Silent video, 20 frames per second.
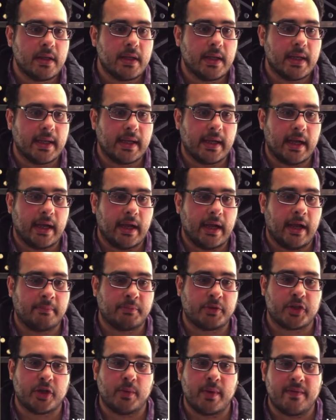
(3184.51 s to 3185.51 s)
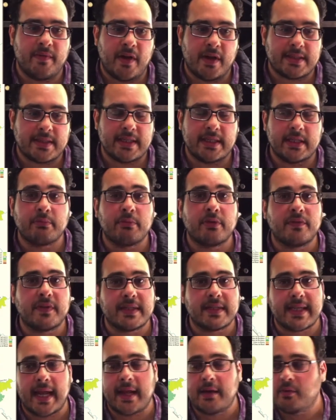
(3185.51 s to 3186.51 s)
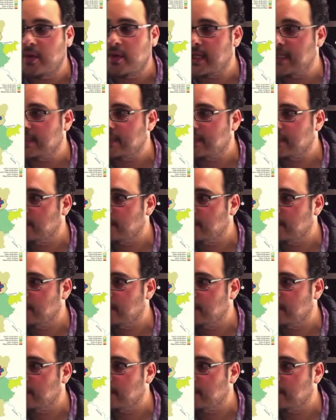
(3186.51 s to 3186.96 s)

Uh, I'm sure we've all seen the movie Sideways,